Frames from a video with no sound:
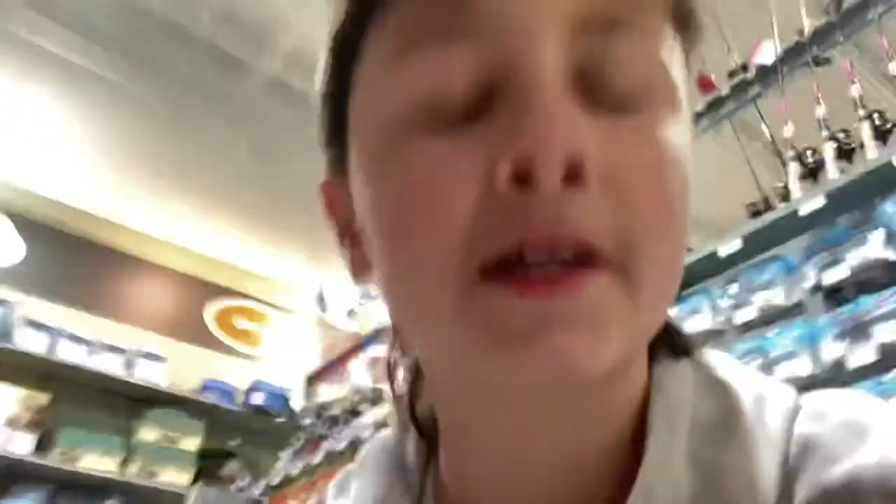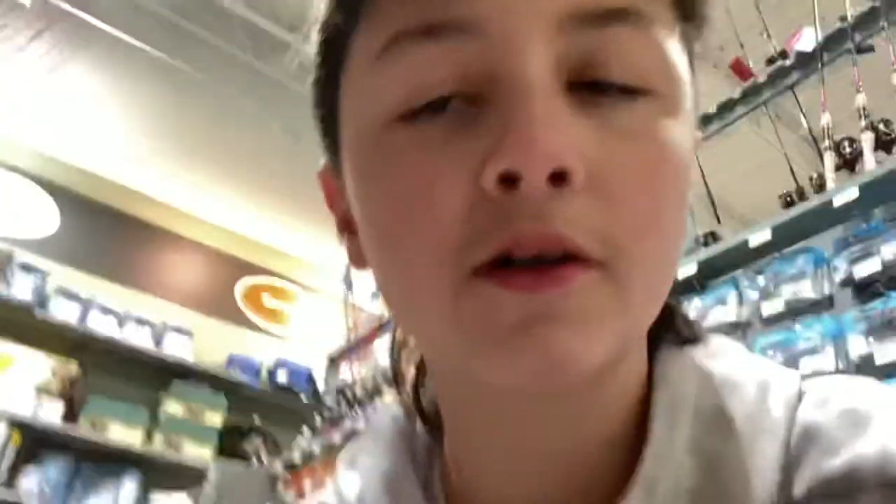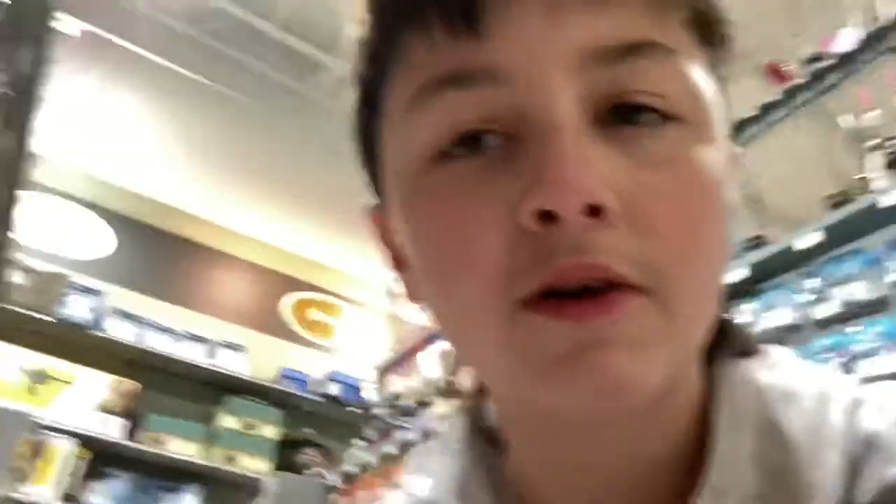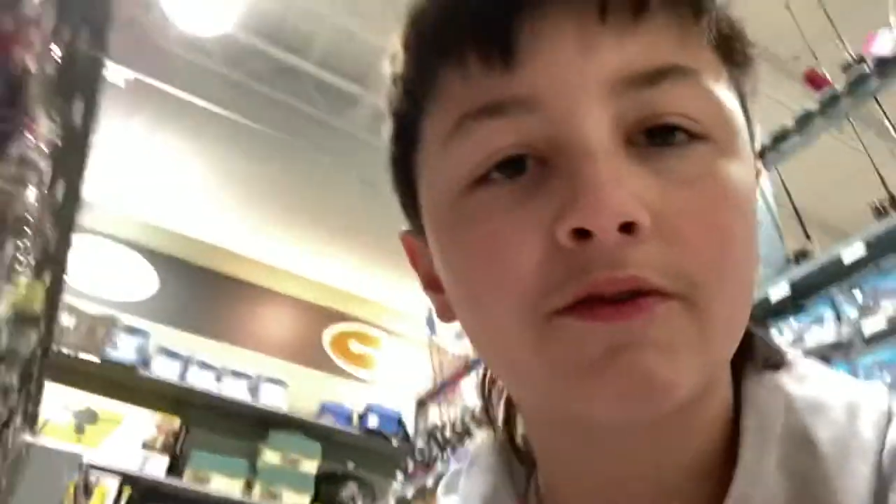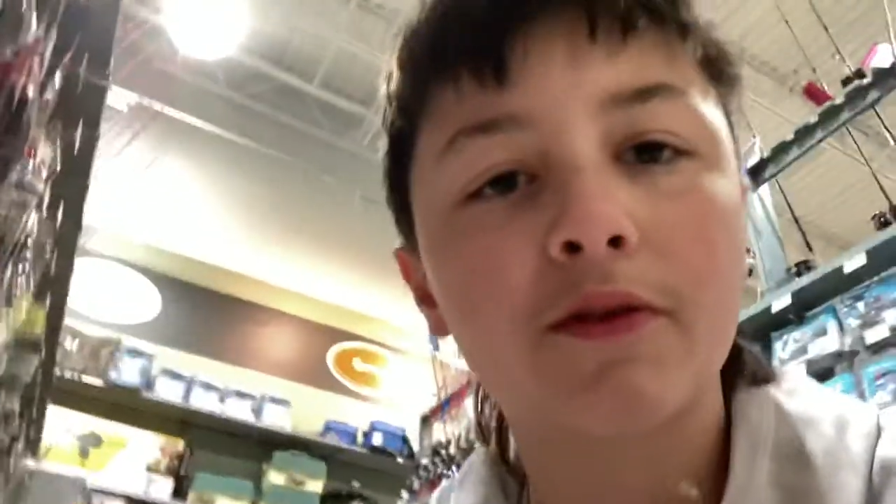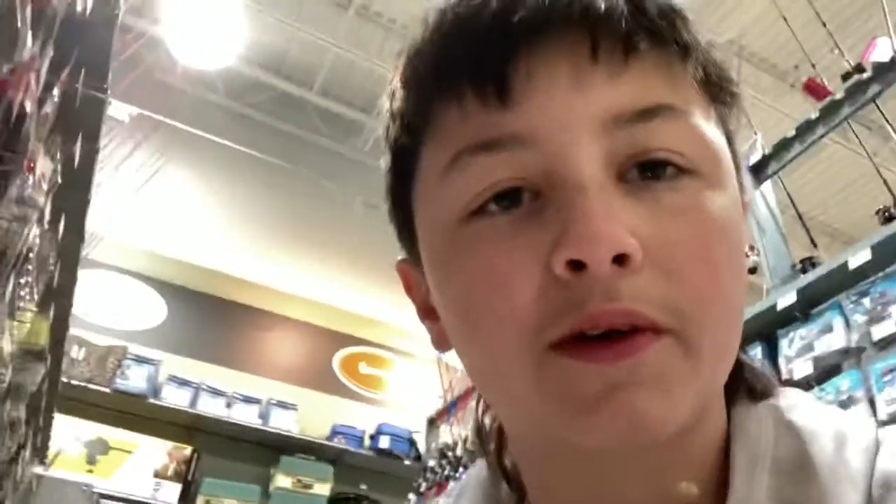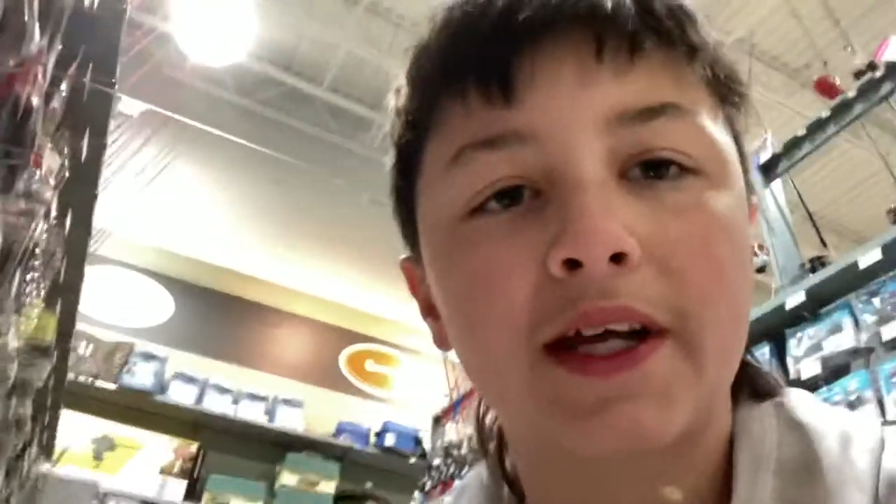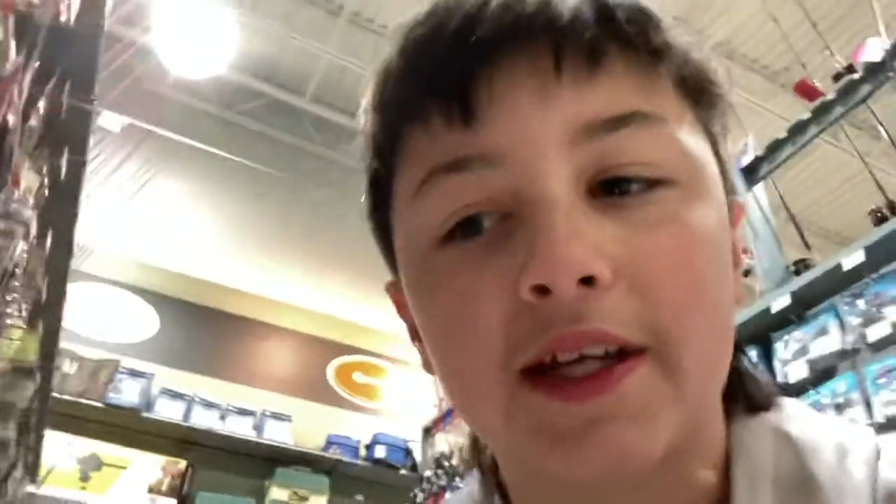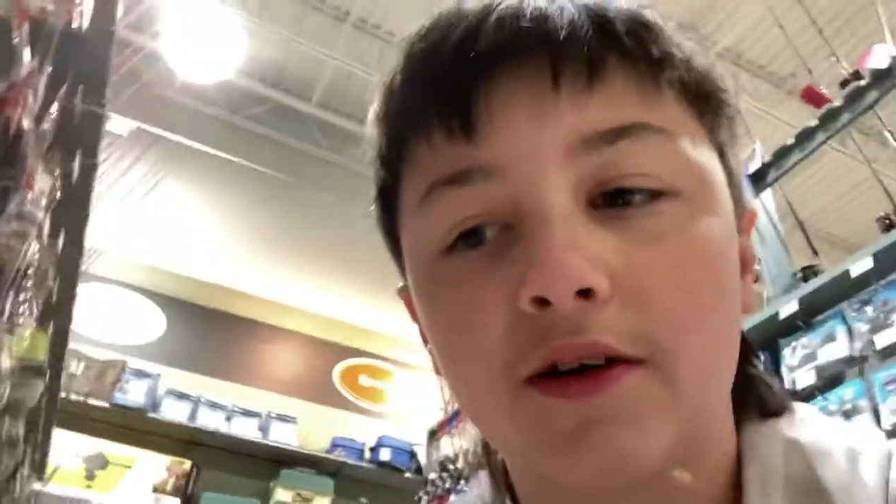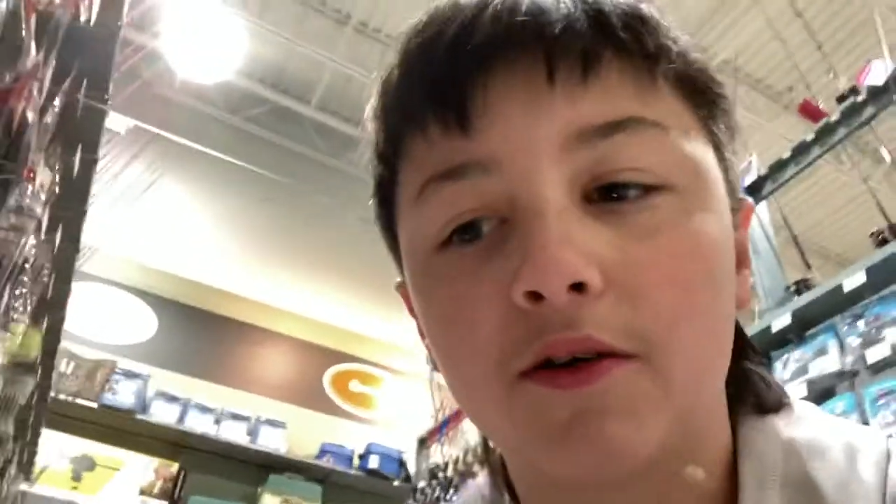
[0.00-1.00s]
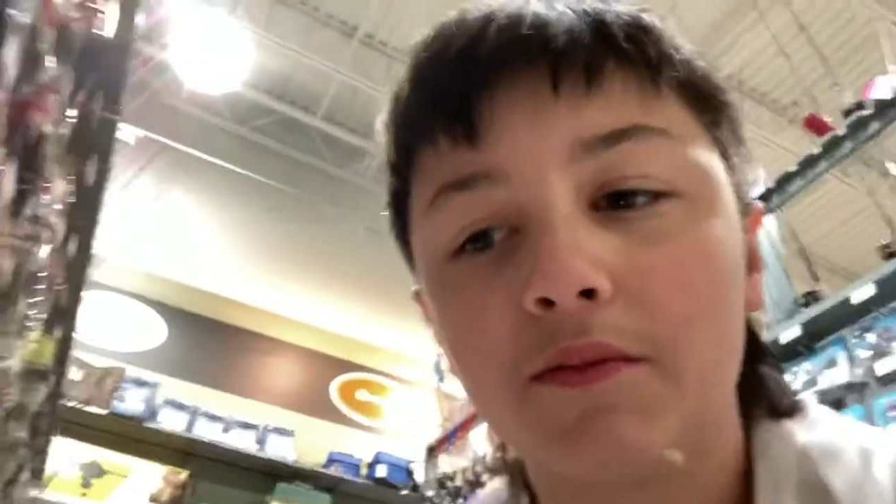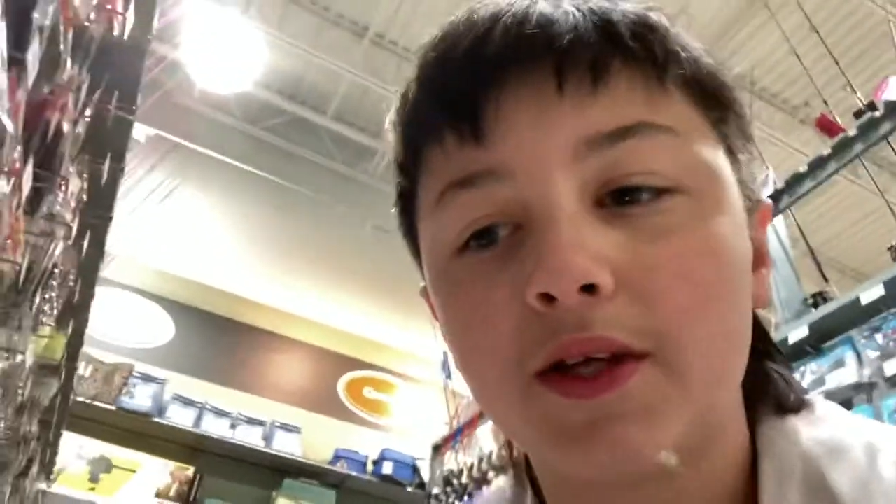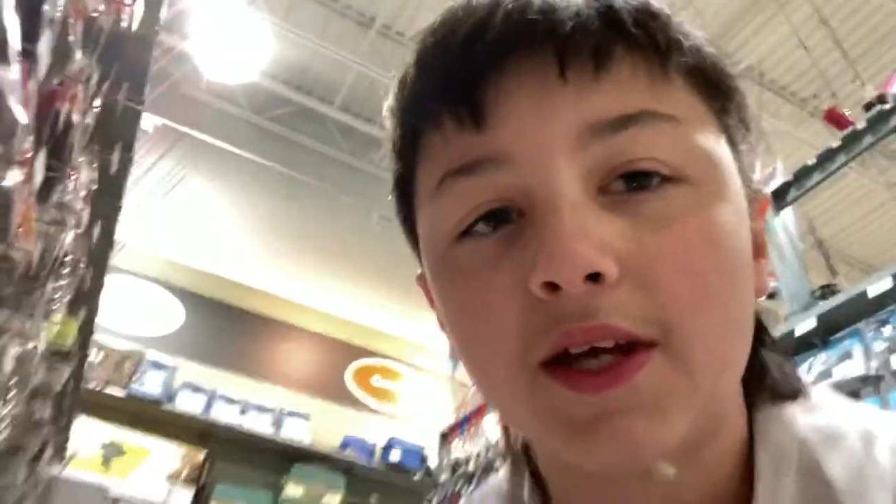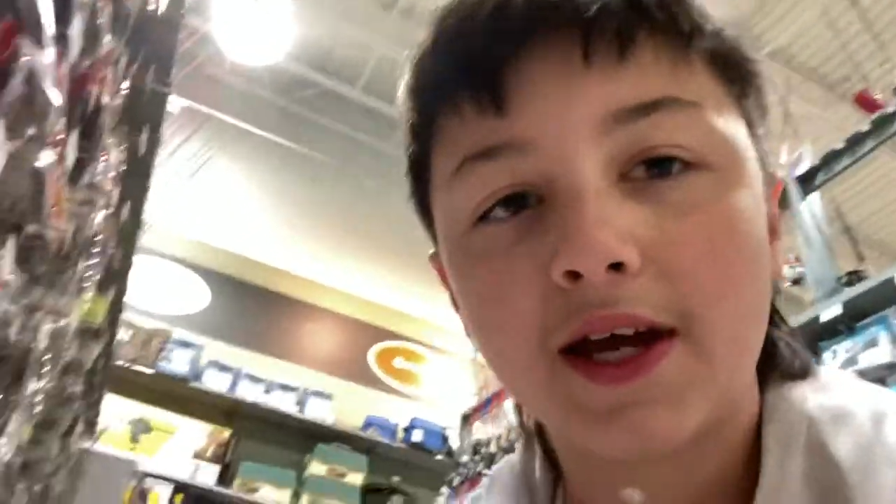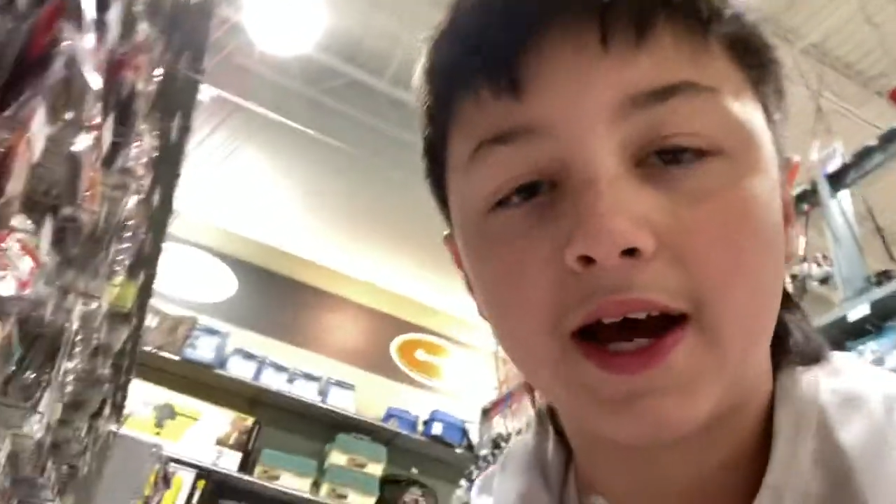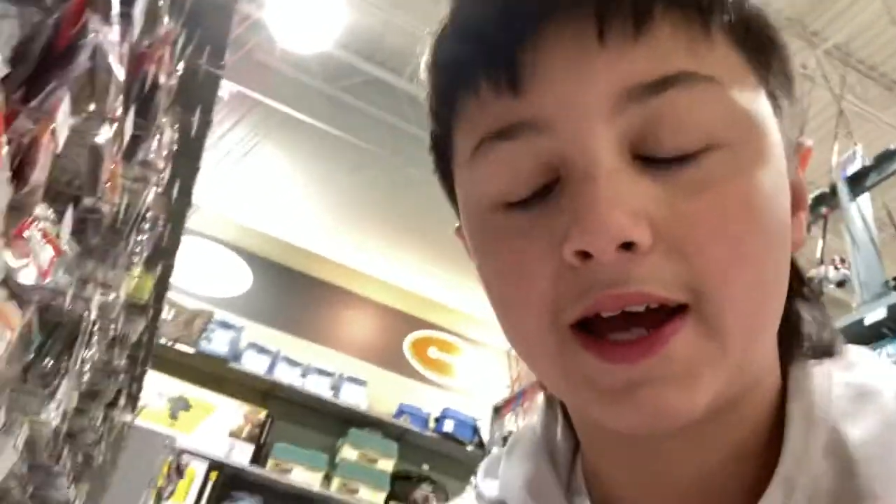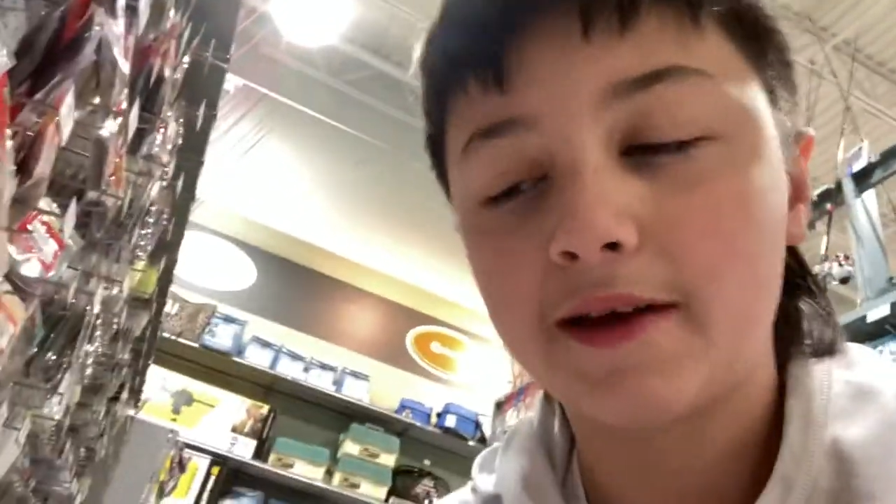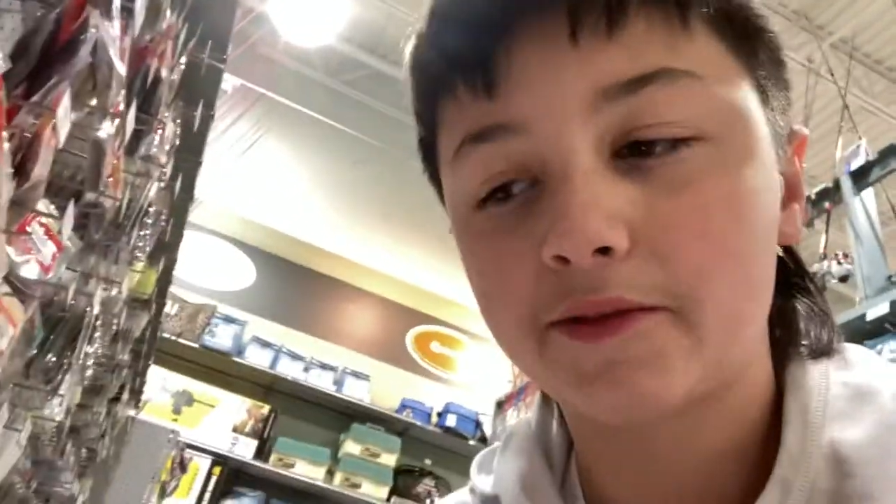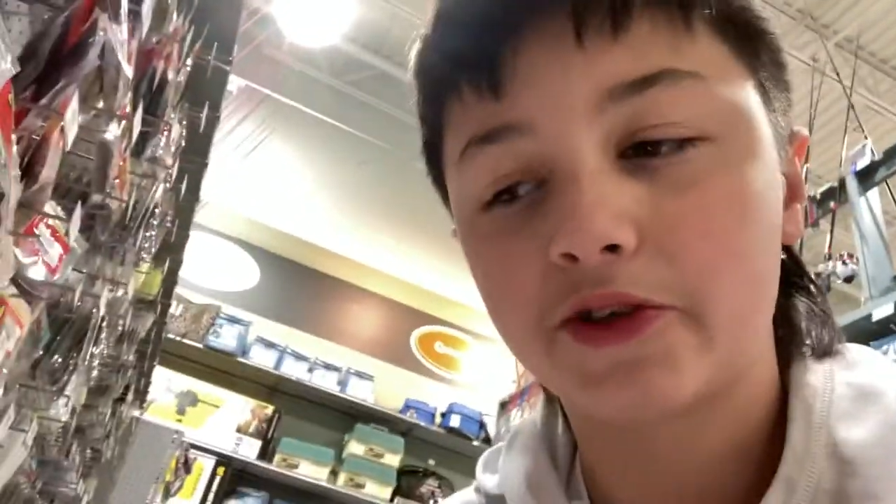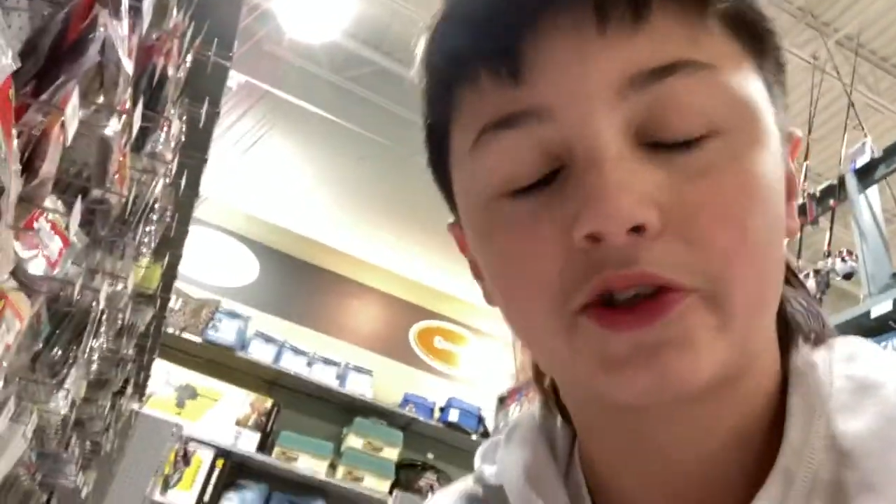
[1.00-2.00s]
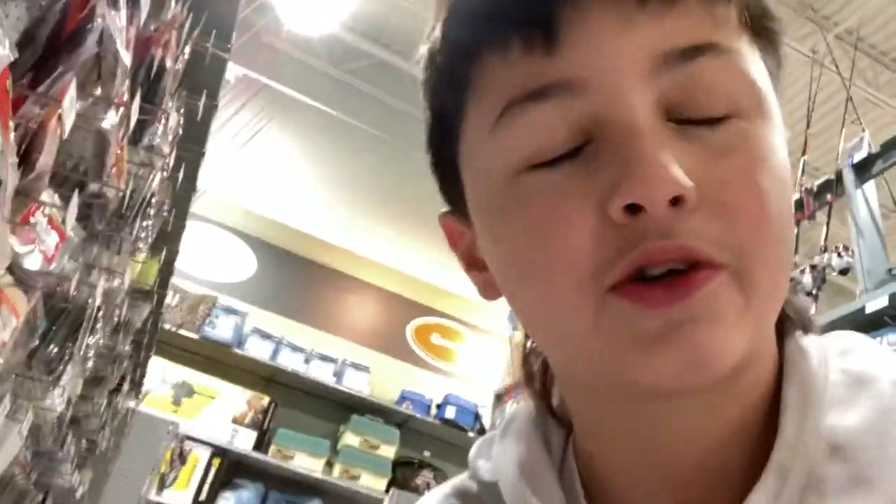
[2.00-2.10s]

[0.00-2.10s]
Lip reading: go over when I get home. I am going to